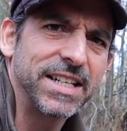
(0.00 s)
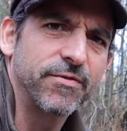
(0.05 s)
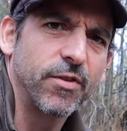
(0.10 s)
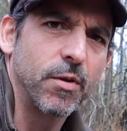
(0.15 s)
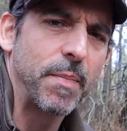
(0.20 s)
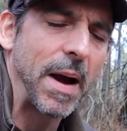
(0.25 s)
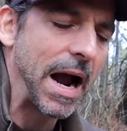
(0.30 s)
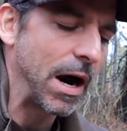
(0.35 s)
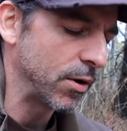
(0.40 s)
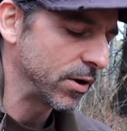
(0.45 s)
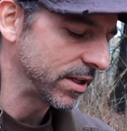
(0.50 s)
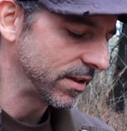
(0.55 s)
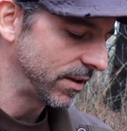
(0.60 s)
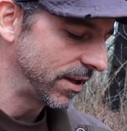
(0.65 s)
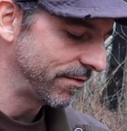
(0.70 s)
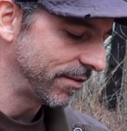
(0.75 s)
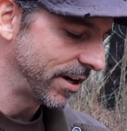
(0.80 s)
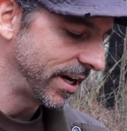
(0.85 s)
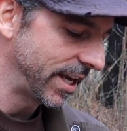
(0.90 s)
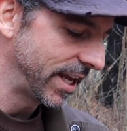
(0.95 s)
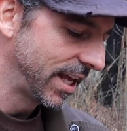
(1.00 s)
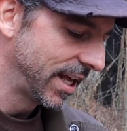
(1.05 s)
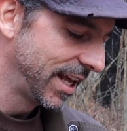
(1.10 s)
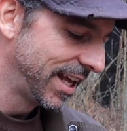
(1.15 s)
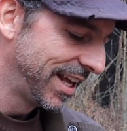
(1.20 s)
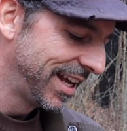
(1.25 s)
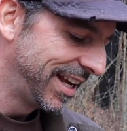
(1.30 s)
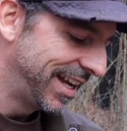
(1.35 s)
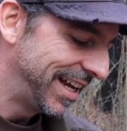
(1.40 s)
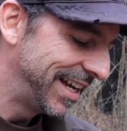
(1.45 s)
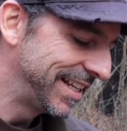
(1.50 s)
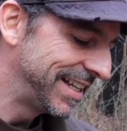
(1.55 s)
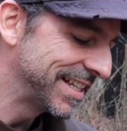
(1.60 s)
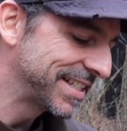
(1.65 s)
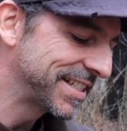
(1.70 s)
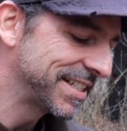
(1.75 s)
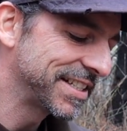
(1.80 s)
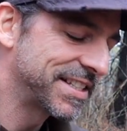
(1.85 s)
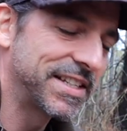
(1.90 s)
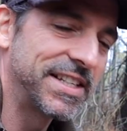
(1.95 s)
for power delivery, and
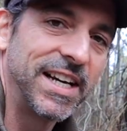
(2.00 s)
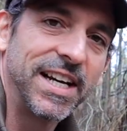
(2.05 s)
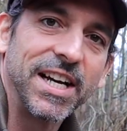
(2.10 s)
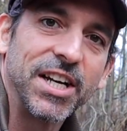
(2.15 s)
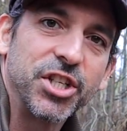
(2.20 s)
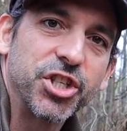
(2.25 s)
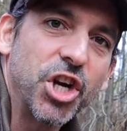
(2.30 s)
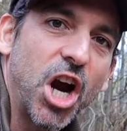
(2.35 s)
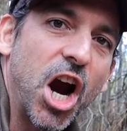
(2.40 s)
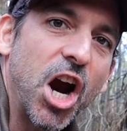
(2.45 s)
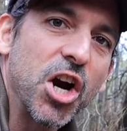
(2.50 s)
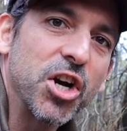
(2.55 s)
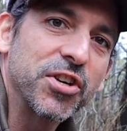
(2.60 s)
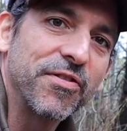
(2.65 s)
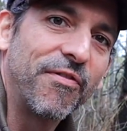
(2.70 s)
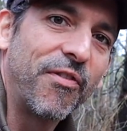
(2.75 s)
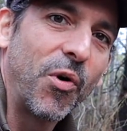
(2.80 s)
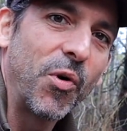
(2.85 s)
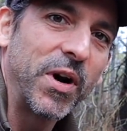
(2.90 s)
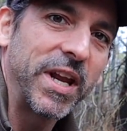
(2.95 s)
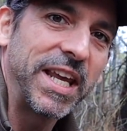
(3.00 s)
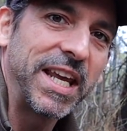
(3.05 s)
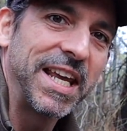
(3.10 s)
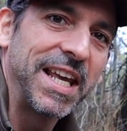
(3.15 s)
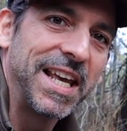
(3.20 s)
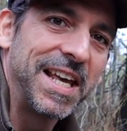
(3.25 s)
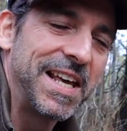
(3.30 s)
this is the Charge 40